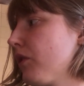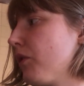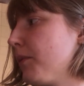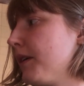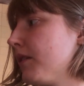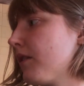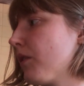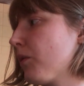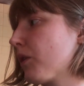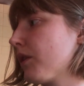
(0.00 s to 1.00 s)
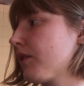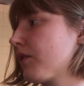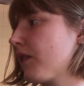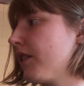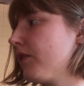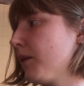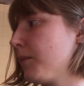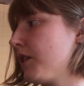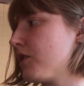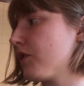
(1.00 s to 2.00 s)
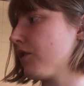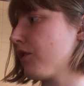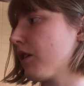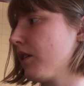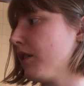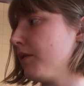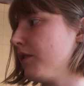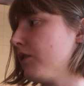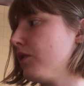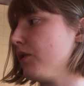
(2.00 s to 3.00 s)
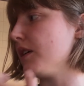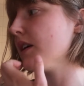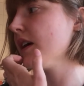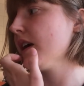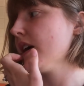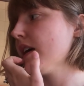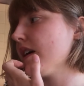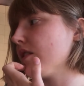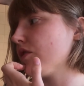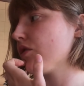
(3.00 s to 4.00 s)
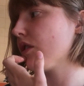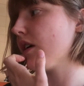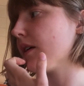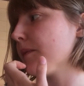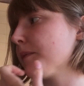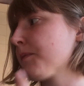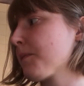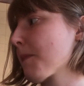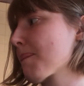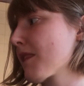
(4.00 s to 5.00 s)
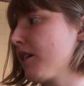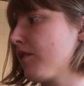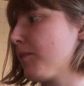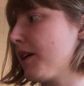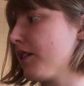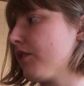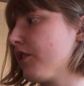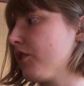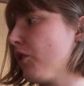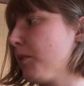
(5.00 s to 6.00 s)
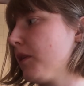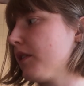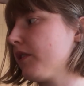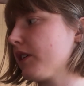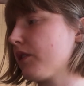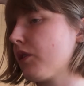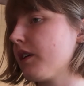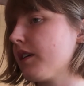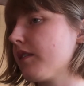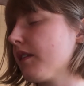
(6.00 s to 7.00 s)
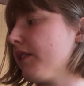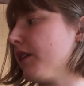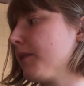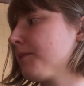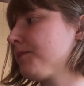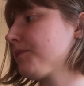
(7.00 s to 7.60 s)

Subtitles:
home into the world's strife, temptation, struggle, and duty is strong, inspired for noble and victorious living.